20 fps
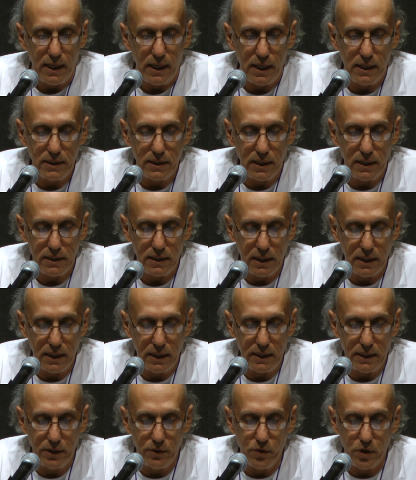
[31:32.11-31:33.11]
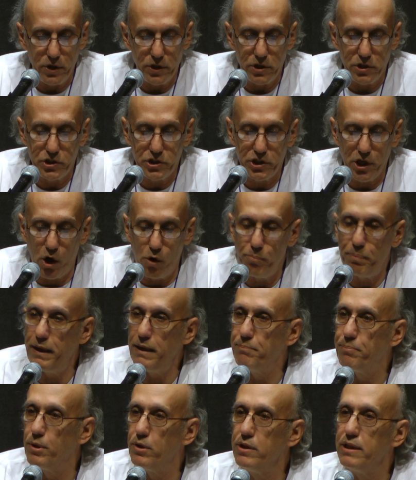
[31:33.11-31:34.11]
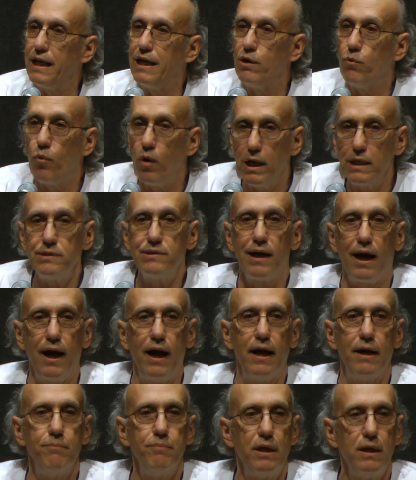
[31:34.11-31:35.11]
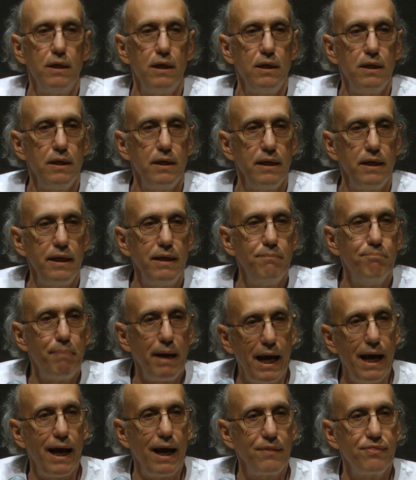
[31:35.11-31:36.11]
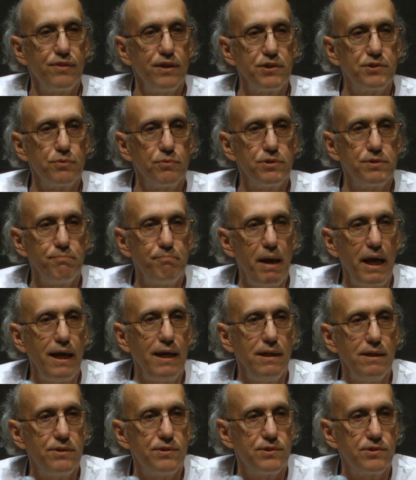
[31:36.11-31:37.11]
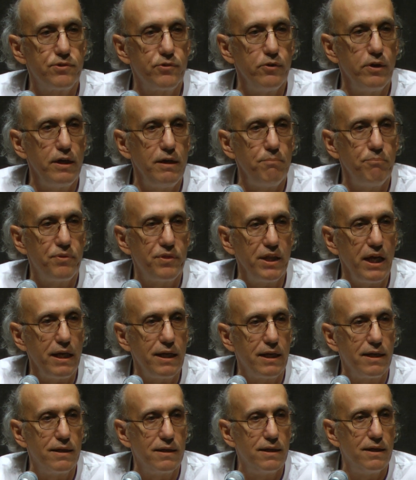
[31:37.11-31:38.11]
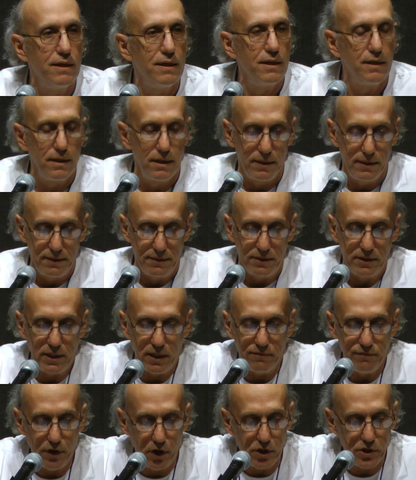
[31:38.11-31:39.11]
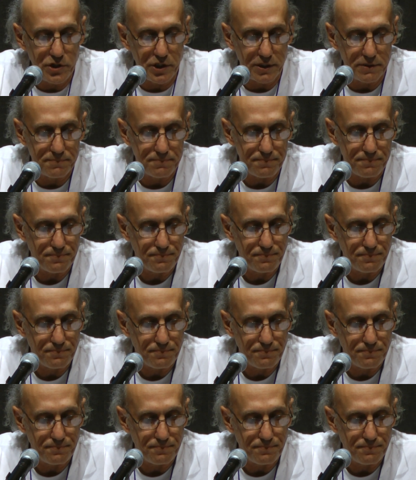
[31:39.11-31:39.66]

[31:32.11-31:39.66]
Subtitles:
and in order to show people that at one time in Bath, this was mainstream thinking, conversion.